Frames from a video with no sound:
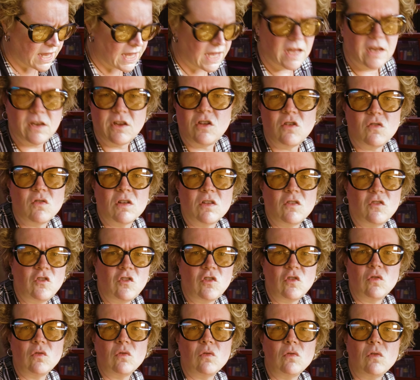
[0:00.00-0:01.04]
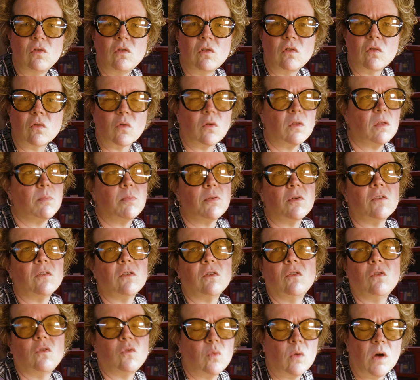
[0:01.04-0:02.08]
And you can choose, or the
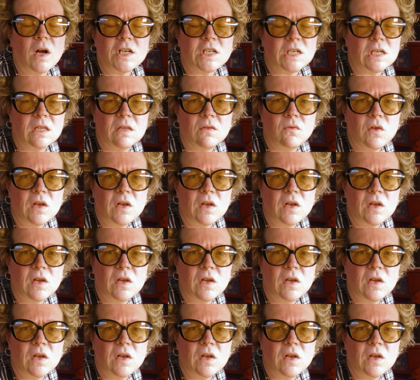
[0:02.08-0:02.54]
person who's watching